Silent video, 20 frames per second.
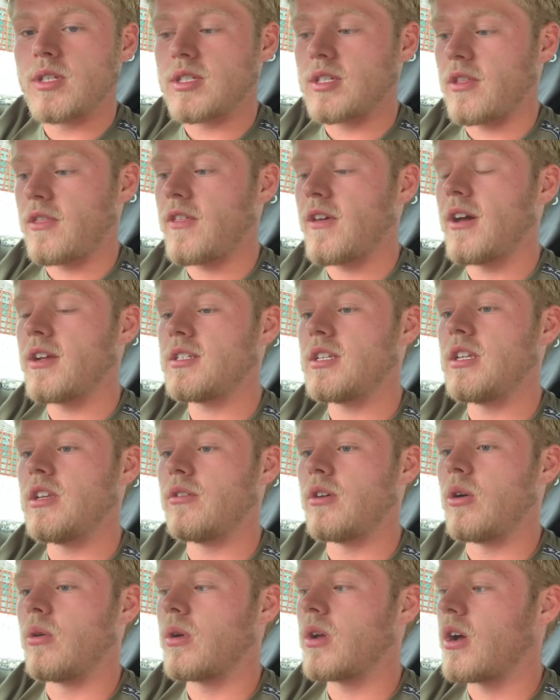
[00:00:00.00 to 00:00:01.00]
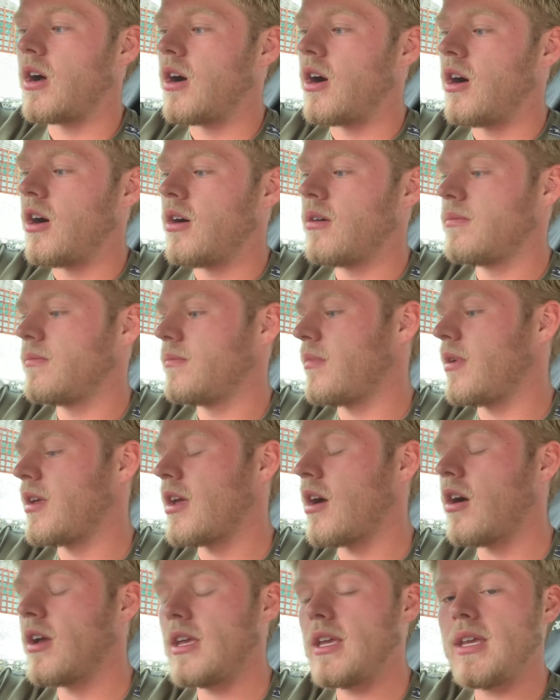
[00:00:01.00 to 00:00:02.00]
There's a 13-year-old car,
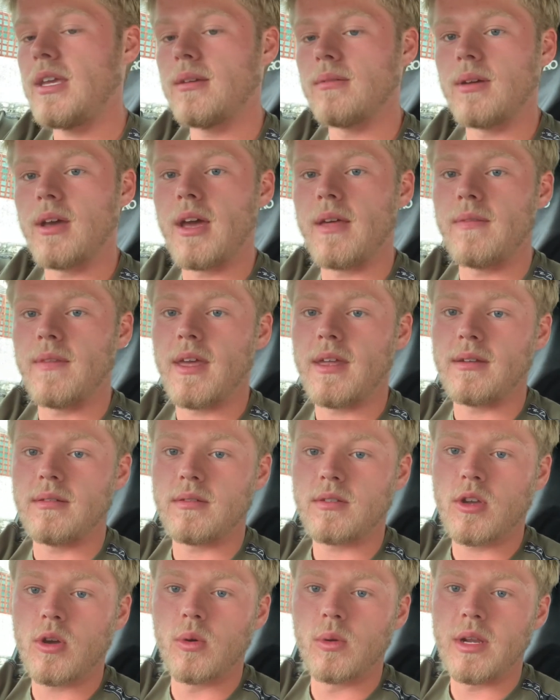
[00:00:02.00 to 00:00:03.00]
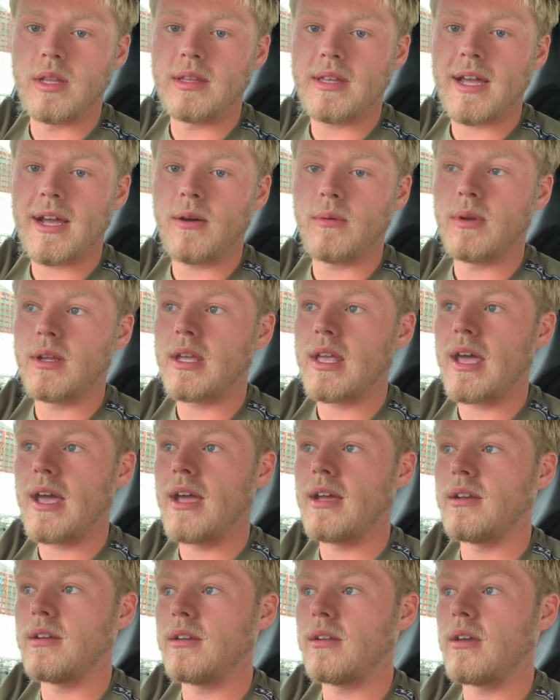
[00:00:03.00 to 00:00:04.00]
heat and then cooling down
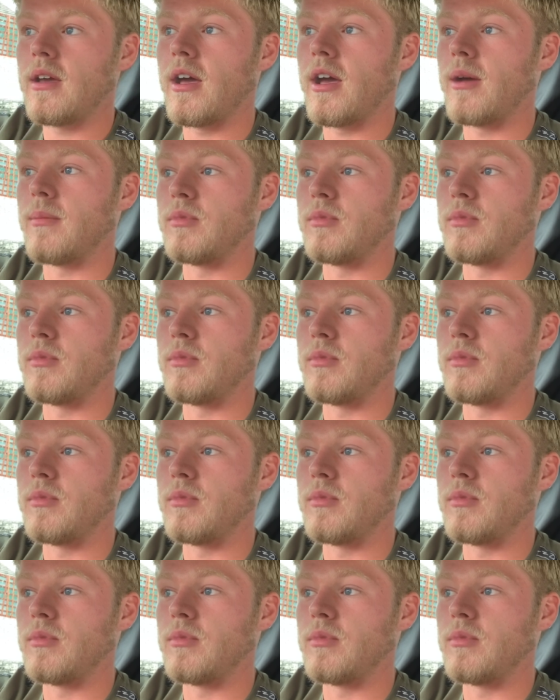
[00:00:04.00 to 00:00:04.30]
again,